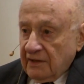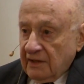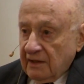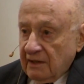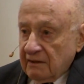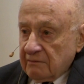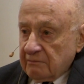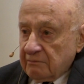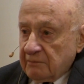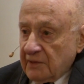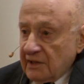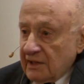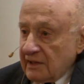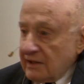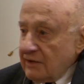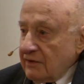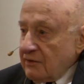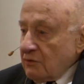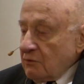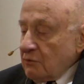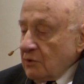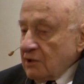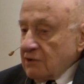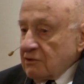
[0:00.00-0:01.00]
that Billy
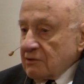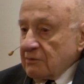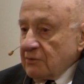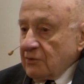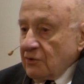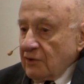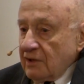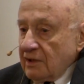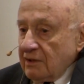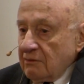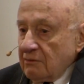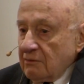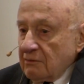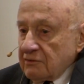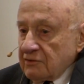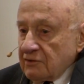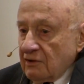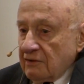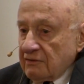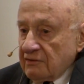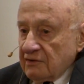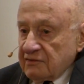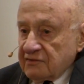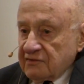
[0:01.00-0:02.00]
the Wonder Boy was
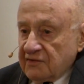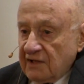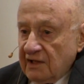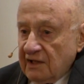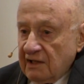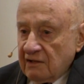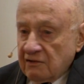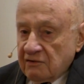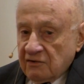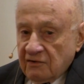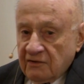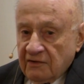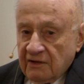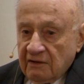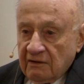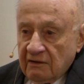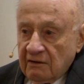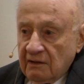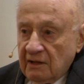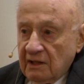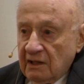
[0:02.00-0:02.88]
on the stage there